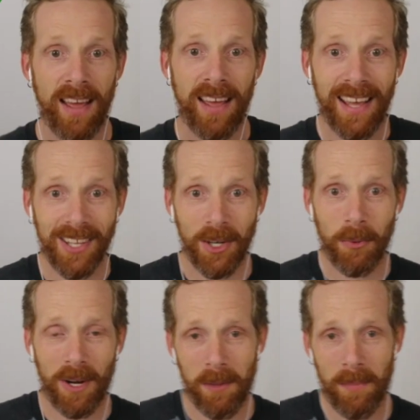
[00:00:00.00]
Hello,
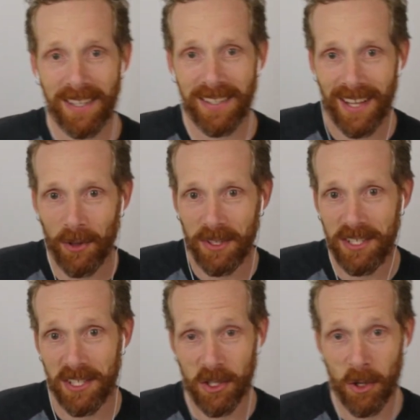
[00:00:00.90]
welcome back to the Healthy G
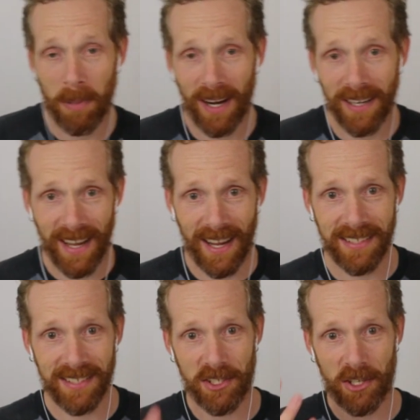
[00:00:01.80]
S O podcast.
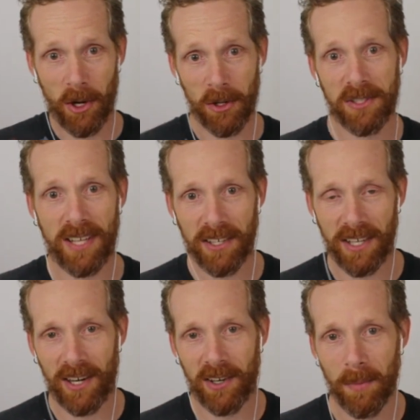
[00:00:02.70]
This is your host, Doctor
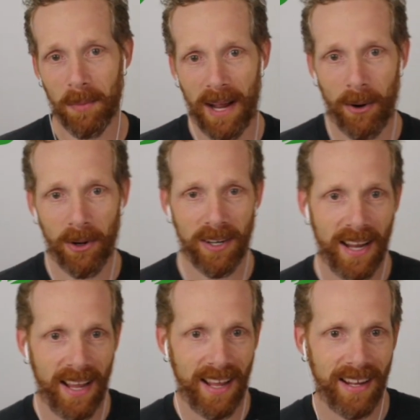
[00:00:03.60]
Aaron LeBauer,
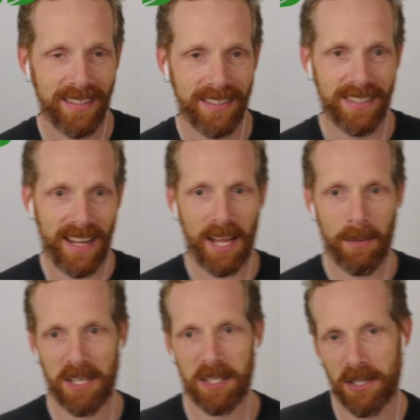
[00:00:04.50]
and today my
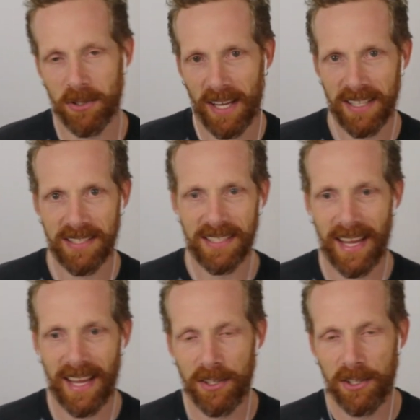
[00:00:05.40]
special guest is
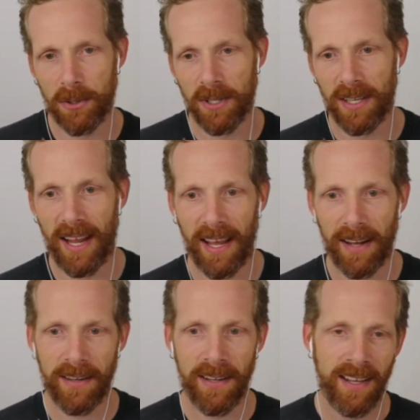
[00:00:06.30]
Anne Hewitt.
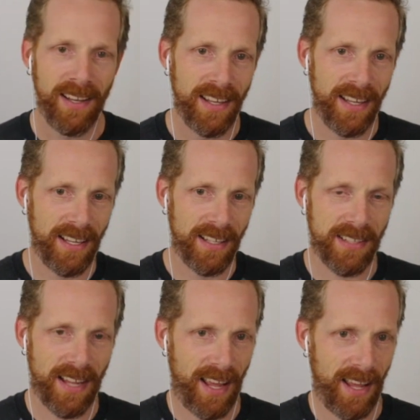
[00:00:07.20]
Anne is
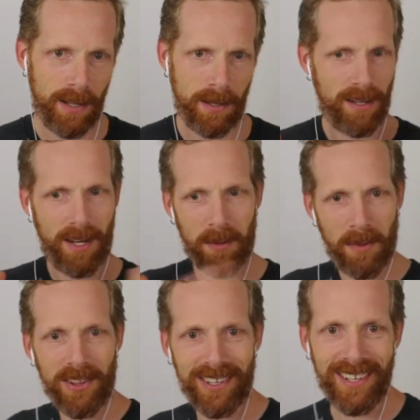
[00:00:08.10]
a uh,
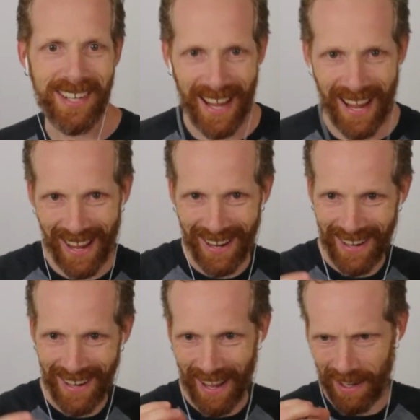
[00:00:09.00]
mother and
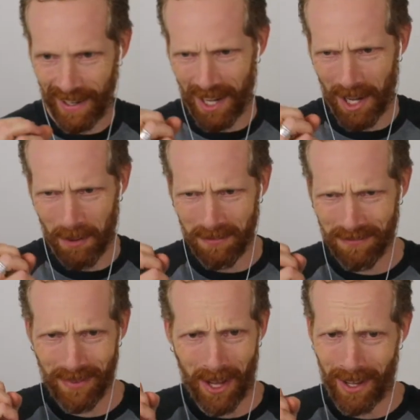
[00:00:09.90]
a um,
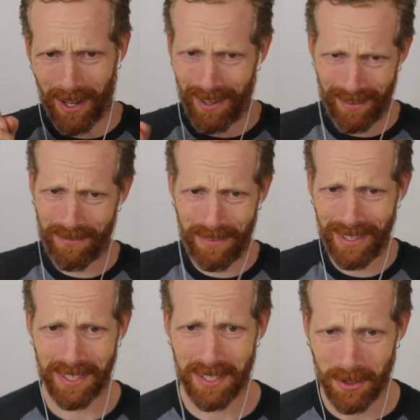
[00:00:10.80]
uh,
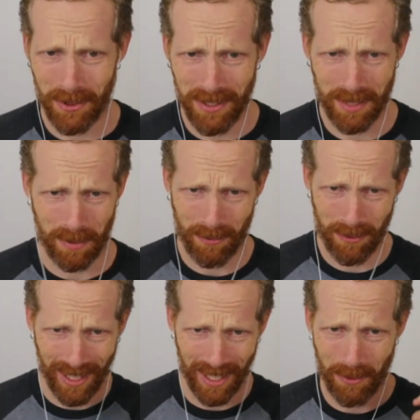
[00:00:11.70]
fitness enthusiast, but
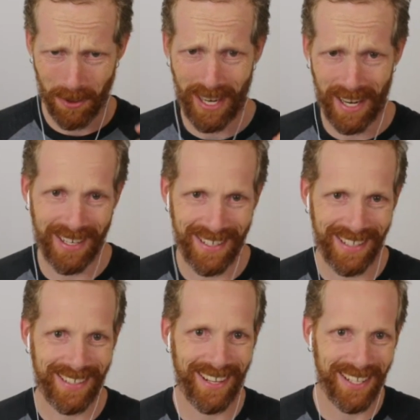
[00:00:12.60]
really what Anne
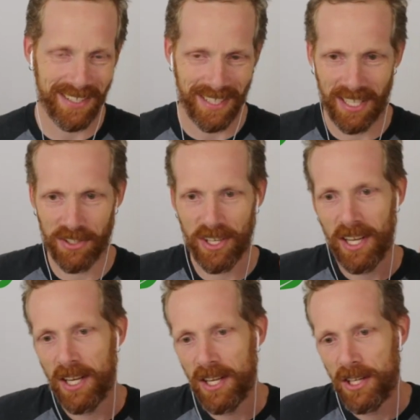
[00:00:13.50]
does is
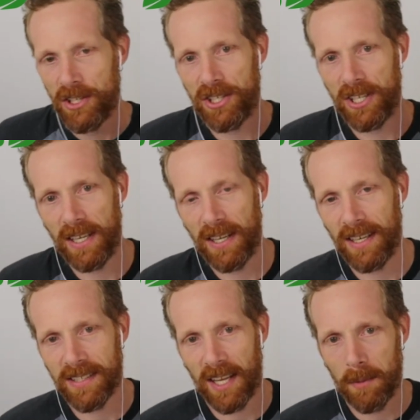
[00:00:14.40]
she
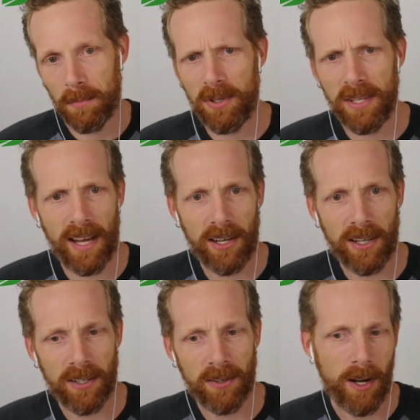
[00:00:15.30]
is a Beauty
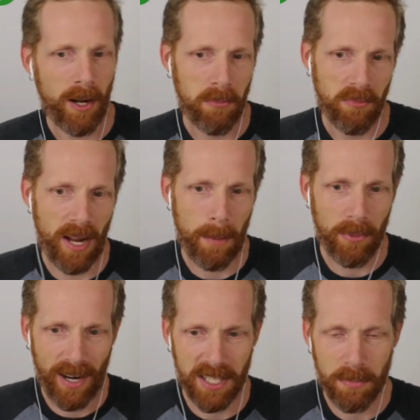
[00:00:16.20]
Counter um, rep or
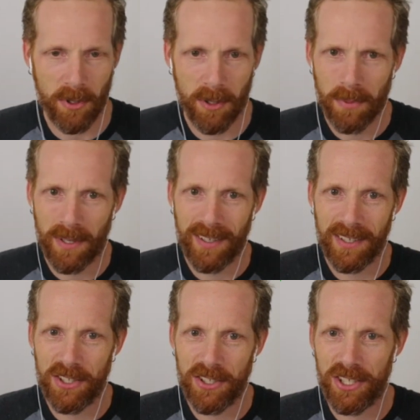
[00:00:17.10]
expert, but
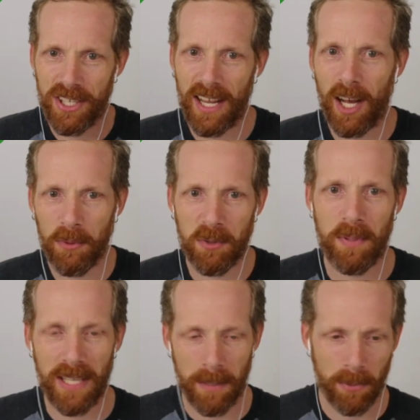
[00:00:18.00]
she helps
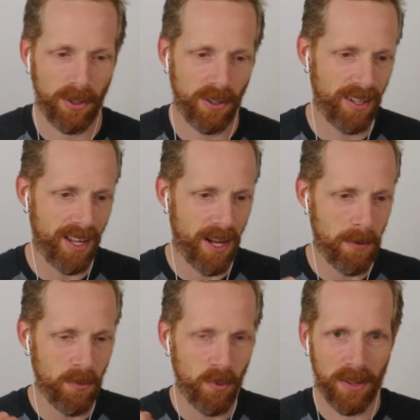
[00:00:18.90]
people
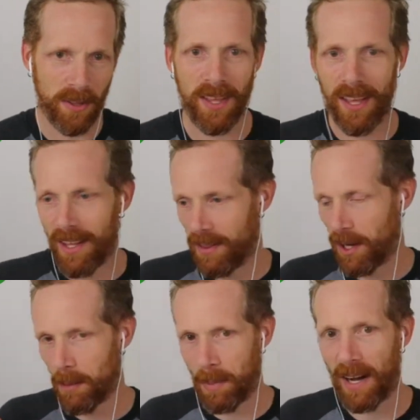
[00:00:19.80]
um, with
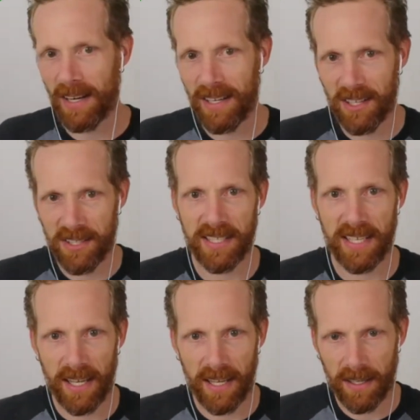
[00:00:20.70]
their body, their
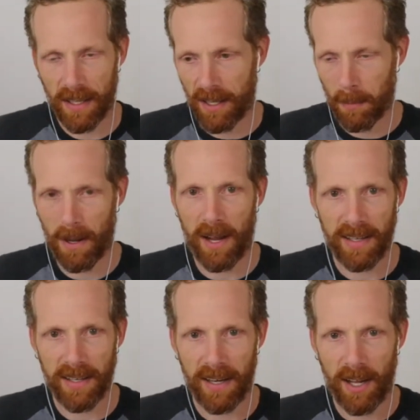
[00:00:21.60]
skin, their mind,
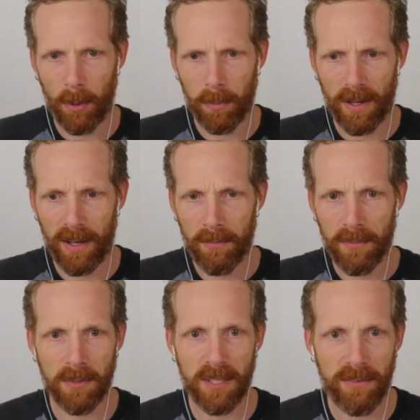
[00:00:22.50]
and help um,
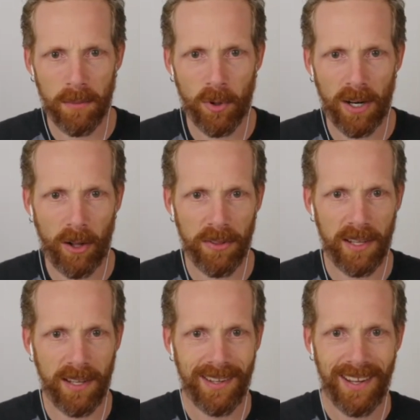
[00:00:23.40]
them live a more
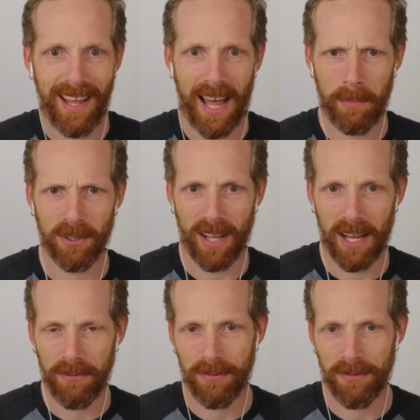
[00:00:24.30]
healthy, happier life.